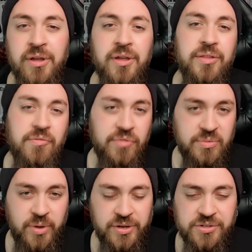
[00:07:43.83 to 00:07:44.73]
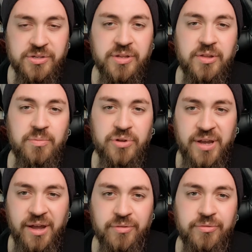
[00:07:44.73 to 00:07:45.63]
They've remastered it, they've put it
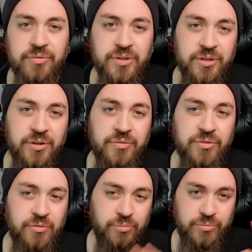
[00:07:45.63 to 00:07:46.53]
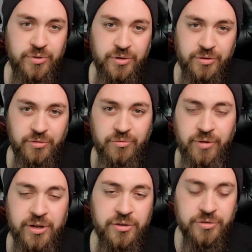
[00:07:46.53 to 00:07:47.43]
out for the, the
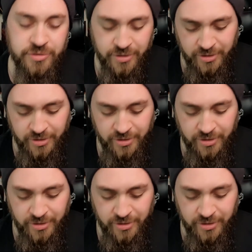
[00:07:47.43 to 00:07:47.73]
greater good.